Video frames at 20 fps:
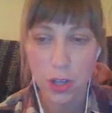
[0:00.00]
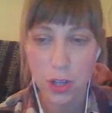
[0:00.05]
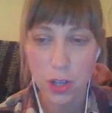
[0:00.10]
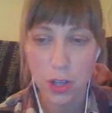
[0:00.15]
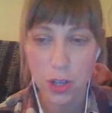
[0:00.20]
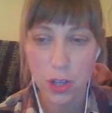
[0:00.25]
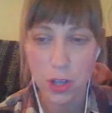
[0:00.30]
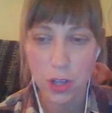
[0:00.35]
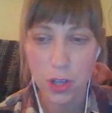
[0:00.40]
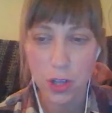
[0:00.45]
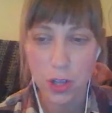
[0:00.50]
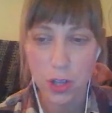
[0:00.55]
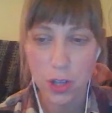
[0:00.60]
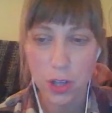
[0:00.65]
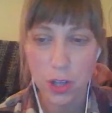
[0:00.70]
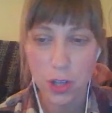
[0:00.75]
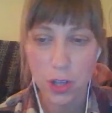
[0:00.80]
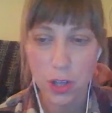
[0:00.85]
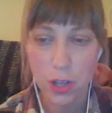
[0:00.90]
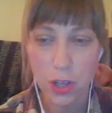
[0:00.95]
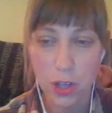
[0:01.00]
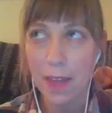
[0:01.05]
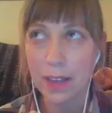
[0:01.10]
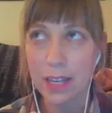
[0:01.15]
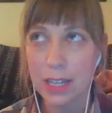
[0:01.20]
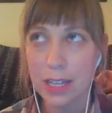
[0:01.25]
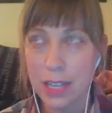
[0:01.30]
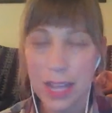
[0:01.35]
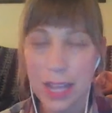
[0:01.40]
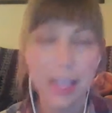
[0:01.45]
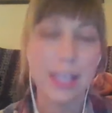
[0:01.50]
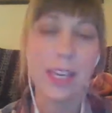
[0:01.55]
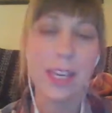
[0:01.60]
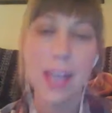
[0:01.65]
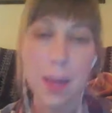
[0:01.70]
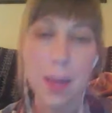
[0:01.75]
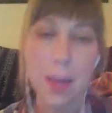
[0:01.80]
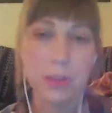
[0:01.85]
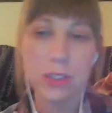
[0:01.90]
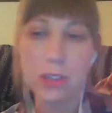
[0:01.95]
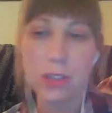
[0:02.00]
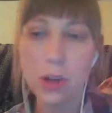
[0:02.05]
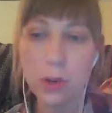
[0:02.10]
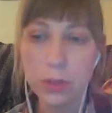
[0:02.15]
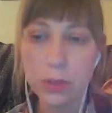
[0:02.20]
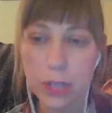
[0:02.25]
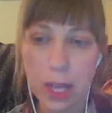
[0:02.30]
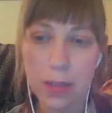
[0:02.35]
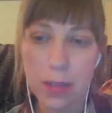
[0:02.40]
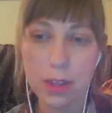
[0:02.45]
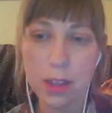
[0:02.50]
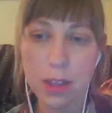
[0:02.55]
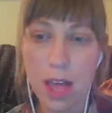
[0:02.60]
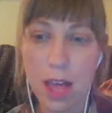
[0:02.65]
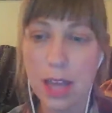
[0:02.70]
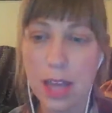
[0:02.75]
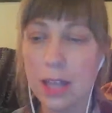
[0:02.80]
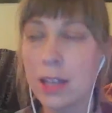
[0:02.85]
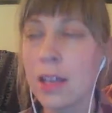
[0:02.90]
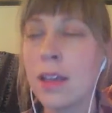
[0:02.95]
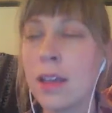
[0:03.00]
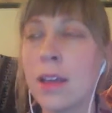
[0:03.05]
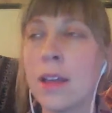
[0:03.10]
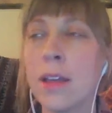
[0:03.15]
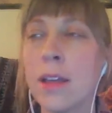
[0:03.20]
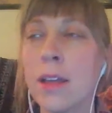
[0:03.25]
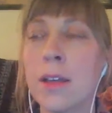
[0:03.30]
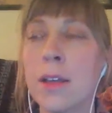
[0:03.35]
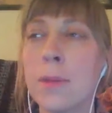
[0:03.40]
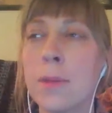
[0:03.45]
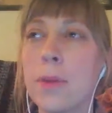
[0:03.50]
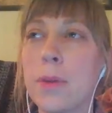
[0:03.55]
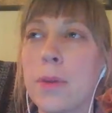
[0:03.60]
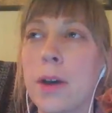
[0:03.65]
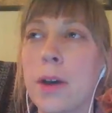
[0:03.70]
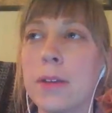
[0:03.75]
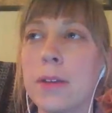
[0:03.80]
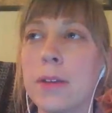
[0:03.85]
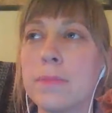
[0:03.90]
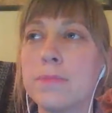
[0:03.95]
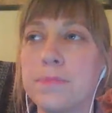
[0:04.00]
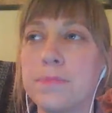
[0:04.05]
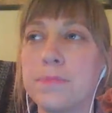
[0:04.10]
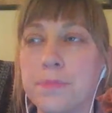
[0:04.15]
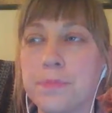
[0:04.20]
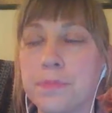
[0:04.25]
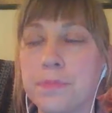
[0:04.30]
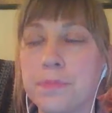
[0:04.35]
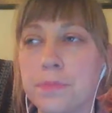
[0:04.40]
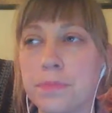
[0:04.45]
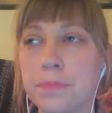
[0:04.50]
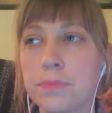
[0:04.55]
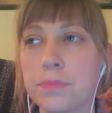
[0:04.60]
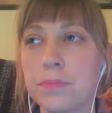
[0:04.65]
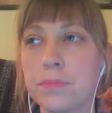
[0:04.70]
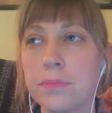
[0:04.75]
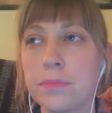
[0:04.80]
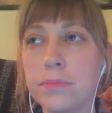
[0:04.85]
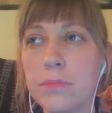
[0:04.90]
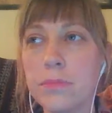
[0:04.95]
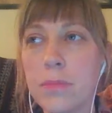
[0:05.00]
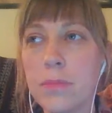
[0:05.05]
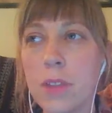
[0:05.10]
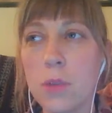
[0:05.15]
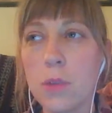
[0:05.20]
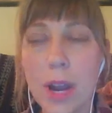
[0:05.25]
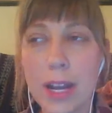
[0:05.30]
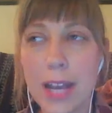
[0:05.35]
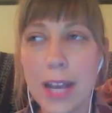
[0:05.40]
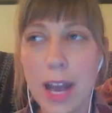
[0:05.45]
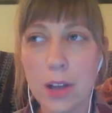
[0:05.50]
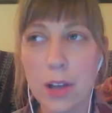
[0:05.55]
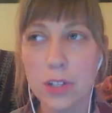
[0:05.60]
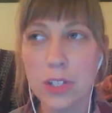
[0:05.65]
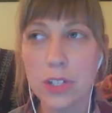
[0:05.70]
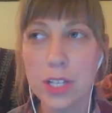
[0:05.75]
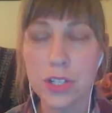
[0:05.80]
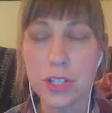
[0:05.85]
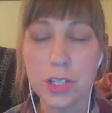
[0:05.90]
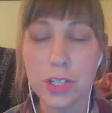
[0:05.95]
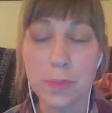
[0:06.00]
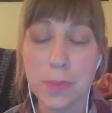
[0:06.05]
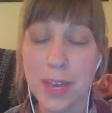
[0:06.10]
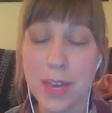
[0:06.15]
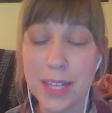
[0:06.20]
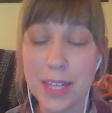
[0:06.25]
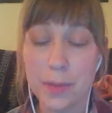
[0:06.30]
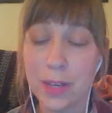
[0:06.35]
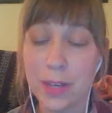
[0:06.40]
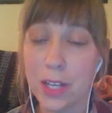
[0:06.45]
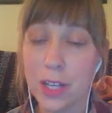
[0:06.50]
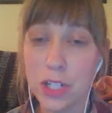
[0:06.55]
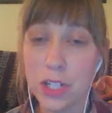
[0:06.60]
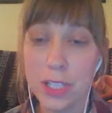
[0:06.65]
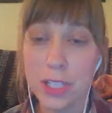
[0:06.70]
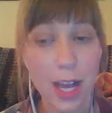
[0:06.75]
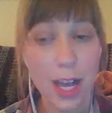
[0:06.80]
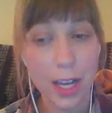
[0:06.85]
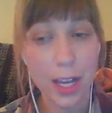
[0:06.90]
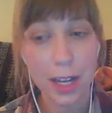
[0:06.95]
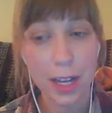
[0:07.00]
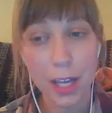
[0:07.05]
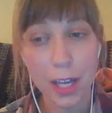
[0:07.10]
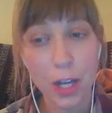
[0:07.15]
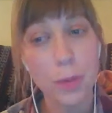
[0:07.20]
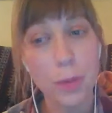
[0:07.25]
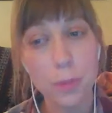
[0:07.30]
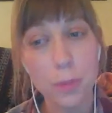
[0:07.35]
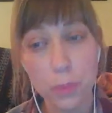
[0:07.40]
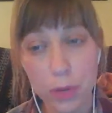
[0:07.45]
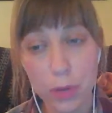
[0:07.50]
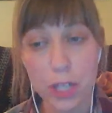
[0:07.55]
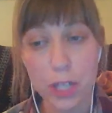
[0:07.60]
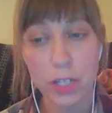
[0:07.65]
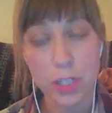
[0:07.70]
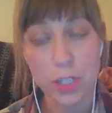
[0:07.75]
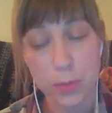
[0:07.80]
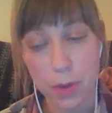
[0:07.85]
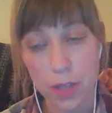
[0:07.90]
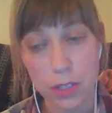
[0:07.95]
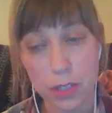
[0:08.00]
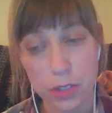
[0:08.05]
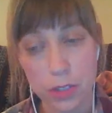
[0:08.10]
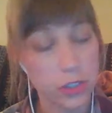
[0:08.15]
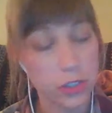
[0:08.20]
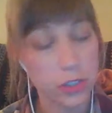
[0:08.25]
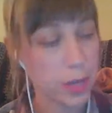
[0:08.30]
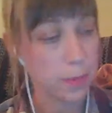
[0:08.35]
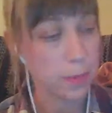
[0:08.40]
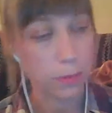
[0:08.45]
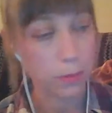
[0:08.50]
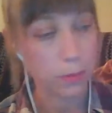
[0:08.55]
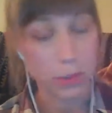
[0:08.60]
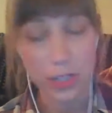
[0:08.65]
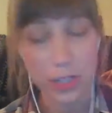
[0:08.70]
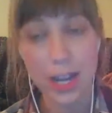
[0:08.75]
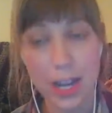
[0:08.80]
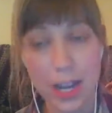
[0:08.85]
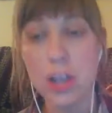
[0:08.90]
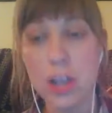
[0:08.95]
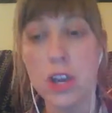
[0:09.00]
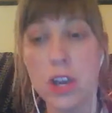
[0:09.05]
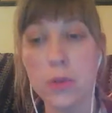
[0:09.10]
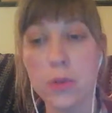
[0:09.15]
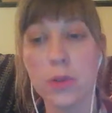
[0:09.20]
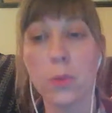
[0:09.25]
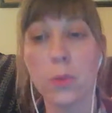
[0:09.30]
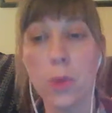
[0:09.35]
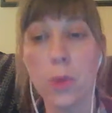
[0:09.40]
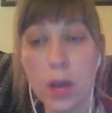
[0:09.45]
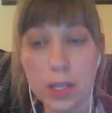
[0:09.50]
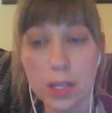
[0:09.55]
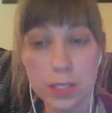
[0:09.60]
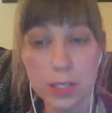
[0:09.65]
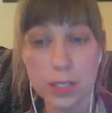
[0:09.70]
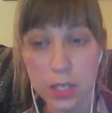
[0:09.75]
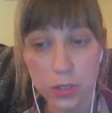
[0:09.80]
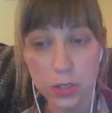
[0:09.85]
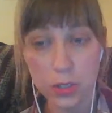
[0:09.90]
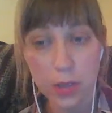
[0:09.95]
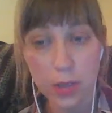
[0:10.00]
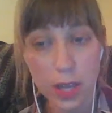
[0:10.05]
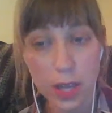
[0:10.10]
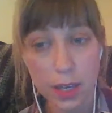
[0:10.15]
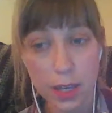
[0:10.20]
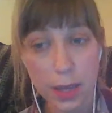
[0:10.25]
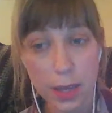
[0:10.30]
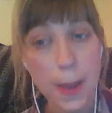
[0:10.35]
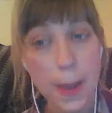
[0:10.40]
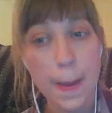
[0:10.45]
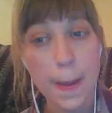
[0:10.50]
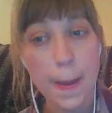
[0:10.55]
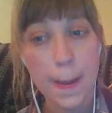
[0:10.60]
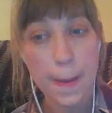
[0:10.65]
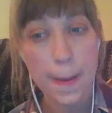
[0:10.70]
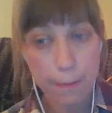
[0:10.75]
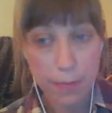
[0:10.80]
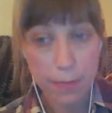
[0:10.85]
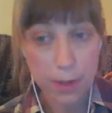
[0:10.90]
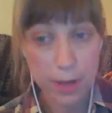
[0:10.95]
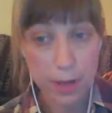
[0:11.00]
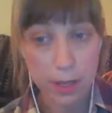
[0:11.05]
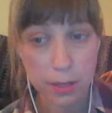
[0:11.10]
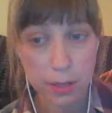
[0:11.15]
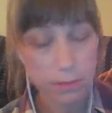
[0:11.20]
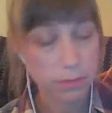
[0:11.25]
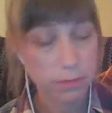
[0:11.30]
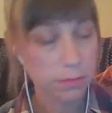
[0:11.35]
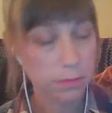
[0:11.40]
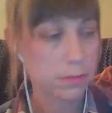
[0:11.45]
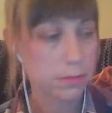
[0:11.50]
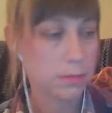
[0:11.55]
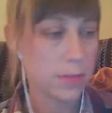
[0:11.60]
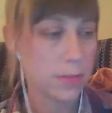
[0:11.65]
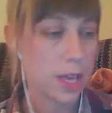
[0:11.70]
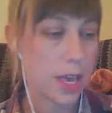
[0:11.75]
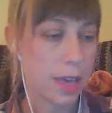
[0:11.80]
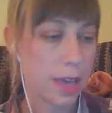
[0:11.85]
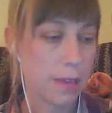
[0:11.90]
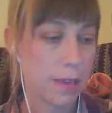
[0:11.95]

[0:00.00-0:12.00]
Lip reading: Like, I'm sure we'll get like a Nikki episode down the line, but right now she's just pissed because she's not going to get her Bridge sponsorship, which I didn't know there was such a thing, but hey.